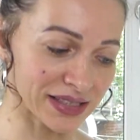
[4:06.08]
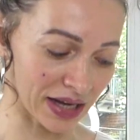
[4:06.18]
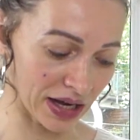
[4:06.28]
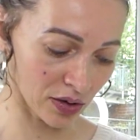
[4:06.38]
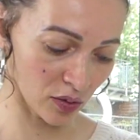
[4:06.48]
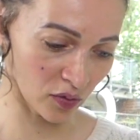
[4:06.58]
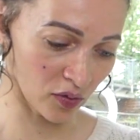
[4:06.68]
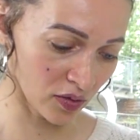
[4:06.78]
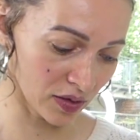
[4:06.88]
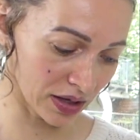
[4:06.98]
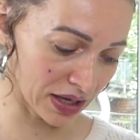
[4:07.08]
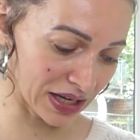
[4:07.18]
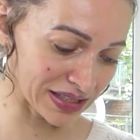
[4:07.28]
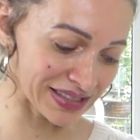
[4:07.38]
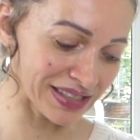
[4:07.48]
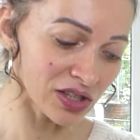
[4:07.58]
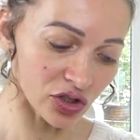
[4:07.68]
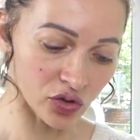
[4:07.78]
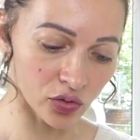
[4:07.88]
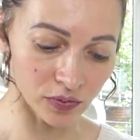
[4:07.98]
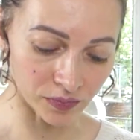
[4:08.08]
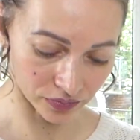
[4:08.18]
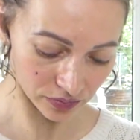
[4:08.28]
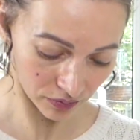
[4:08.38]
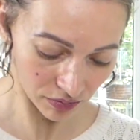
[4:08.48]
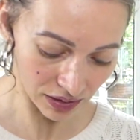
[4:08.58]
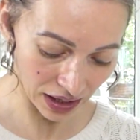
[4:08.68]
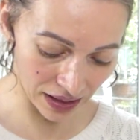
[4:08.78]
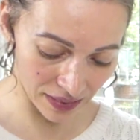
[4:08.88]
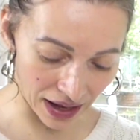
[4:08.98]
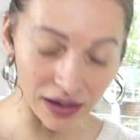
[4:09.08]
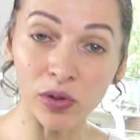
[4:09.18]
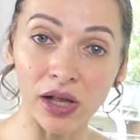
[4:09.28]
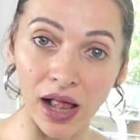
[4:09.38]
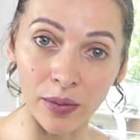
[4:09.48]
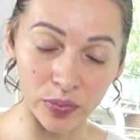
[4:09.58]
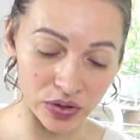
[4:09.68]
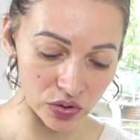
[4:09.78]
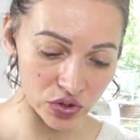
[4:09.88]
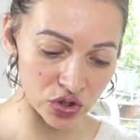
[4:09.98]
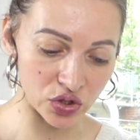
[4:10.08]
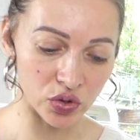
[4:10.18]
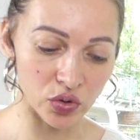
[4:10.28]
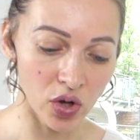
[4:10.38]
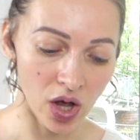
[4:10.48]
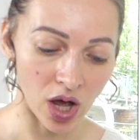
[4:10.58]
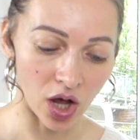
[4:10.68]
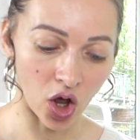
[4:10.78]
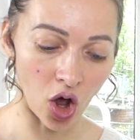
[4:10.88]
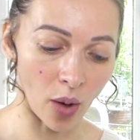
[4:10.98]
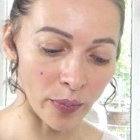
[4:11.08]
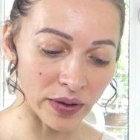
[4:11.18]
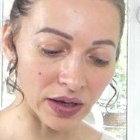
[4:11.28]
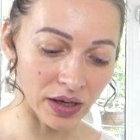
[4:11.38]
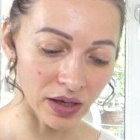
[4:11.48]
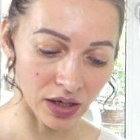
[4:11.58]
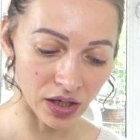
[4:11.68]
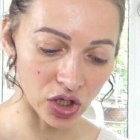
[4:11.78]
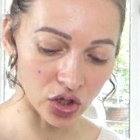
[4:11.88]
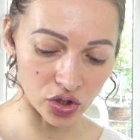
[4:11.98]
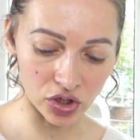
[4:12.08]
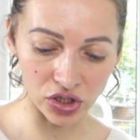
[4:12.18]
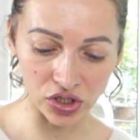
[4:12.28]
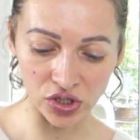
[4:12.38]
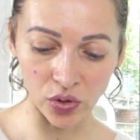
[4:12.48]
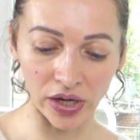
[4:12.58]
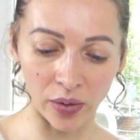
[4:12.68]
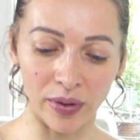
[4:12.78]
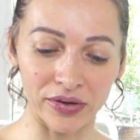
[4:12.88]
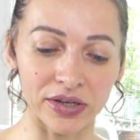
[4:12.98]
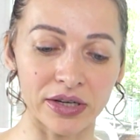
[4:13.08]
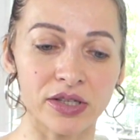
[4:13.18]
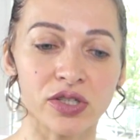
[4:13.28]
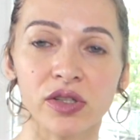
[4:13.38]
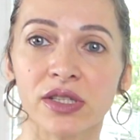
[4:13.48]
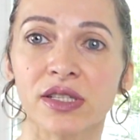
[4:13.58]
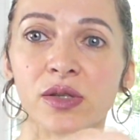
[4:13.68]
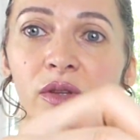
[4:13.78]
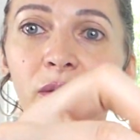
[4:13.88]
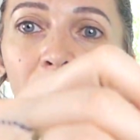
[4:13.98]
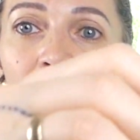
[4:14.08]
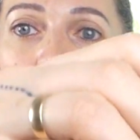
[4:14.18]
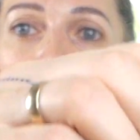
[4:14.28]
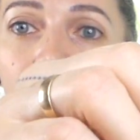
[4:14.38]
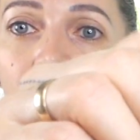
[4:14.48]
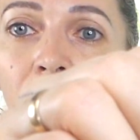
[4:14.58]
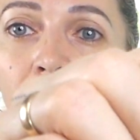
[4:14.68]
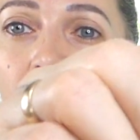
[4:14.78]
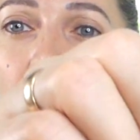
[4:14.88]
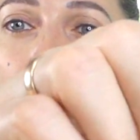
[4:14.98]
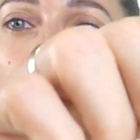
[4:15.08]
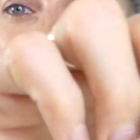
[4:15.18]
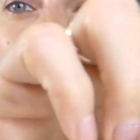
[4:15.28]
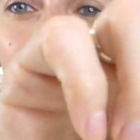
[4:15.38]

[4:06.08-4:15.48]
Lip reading: kind of a see-through, and that will help you to copy your sewing pattern. So this is what the paper looks